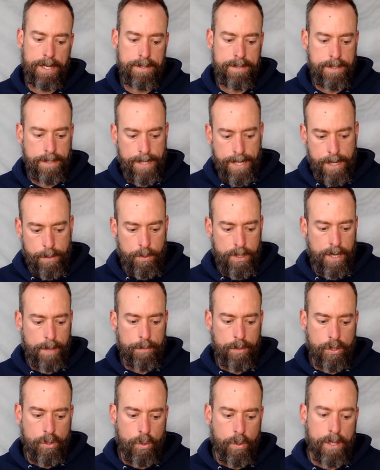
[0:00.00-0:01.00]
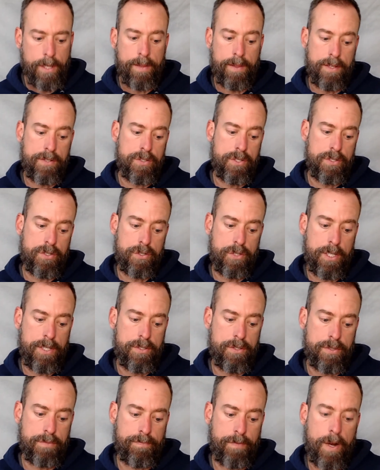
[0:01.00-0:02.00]
today when I'm recording this, it's,
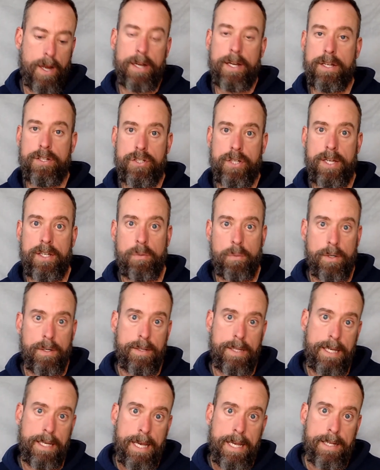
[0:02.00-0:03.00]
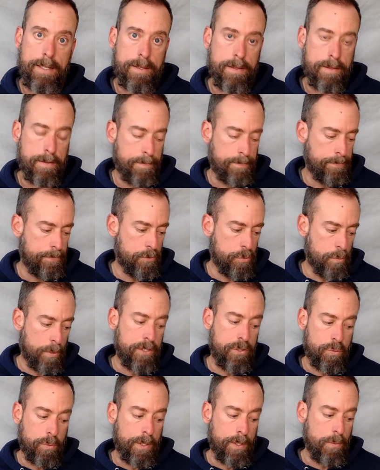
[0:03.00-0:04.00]
it's Friday, January the 8th,
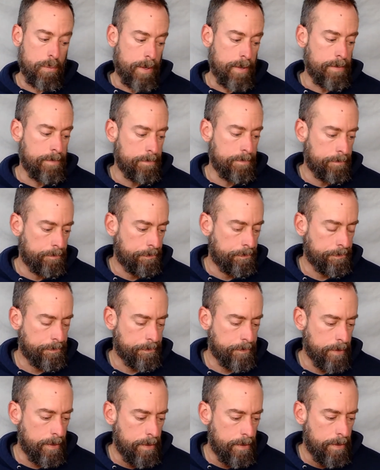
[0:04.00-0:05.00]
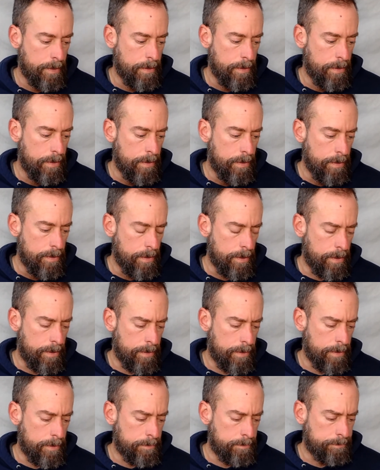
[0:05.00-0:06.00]
2021.
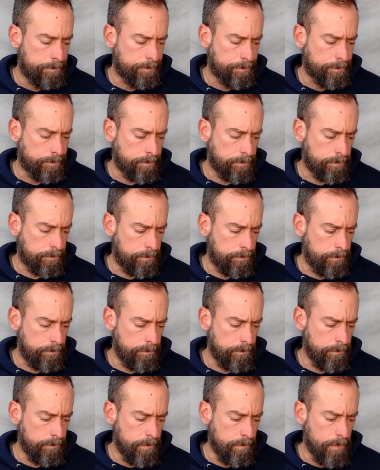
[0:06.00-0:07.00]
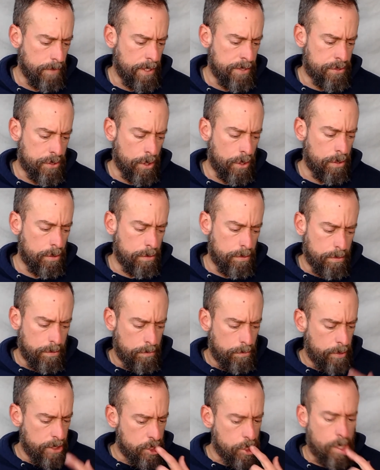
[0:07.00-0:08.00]
Um, and so
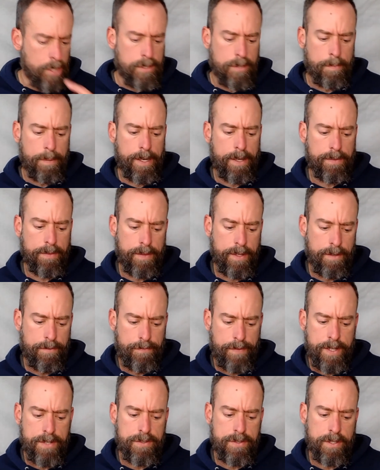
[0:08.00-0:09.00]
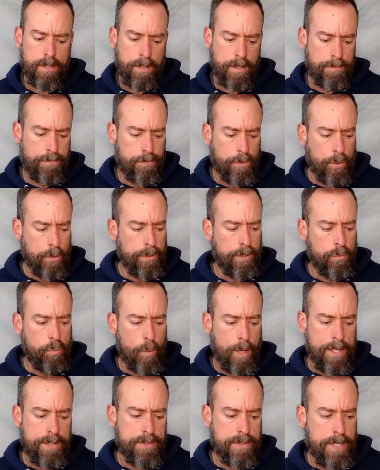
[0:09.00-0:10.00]
we talked about the events that unfolded
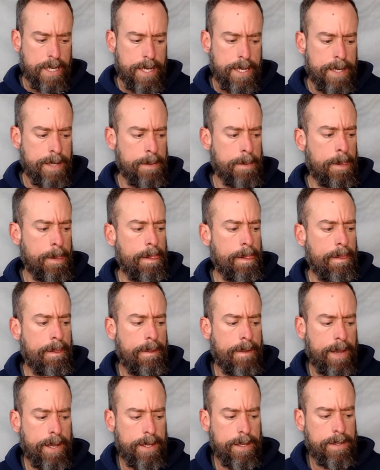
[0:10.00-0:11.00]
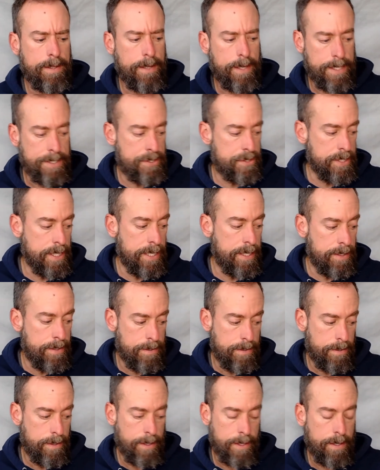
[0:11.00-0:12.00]
Wednesday. And I said,
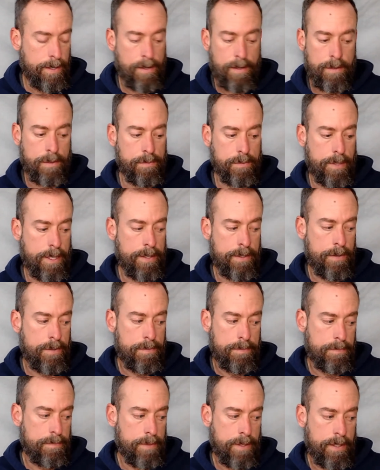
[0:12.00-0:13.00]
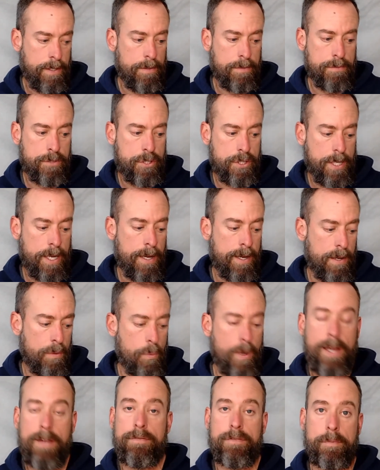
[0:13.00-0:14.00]
and I don't, I don't, I don't shy
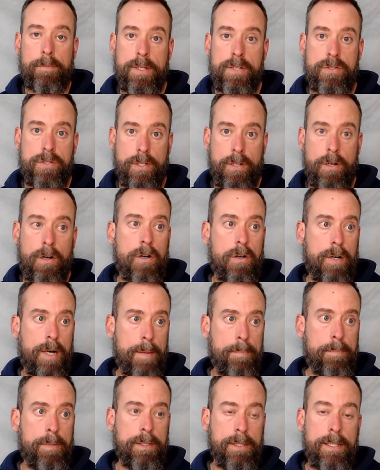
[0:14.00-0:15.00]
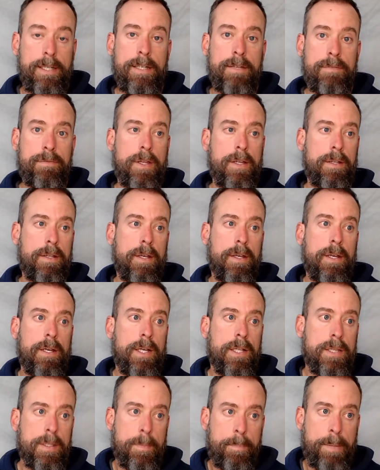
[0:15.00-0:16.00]
away from this at all. I believe that
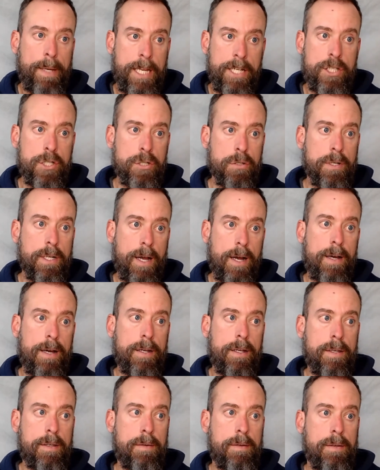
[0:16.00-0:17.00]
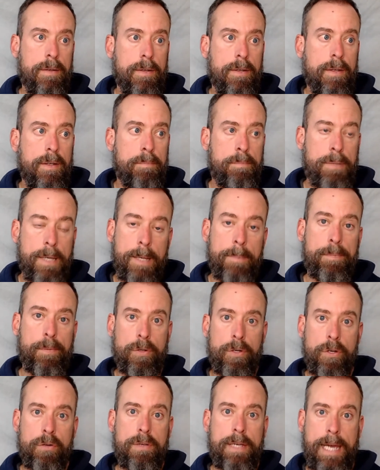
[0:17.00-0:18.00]
the patriotic people
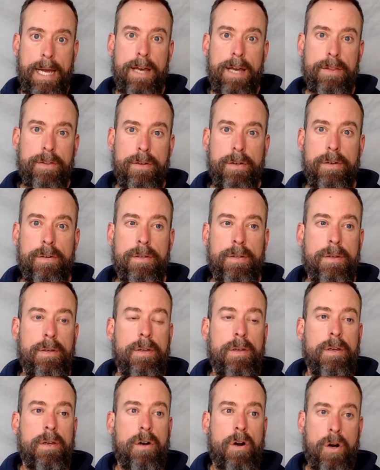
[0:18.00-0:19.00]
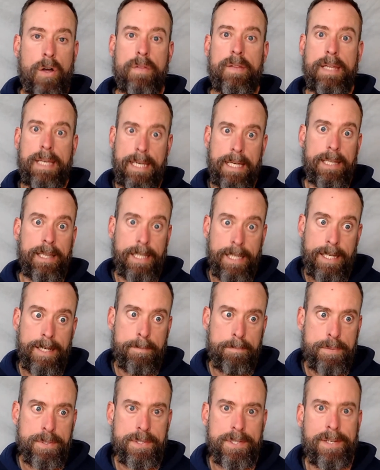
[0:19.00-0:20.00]
who gathered on the
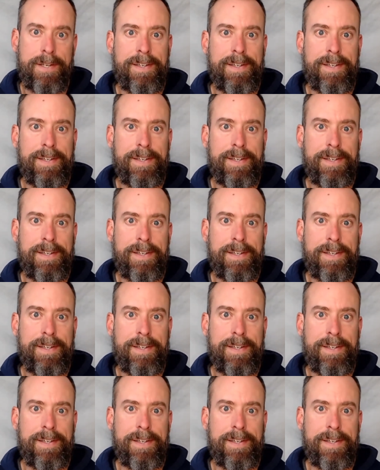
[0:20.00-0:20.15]
ellipse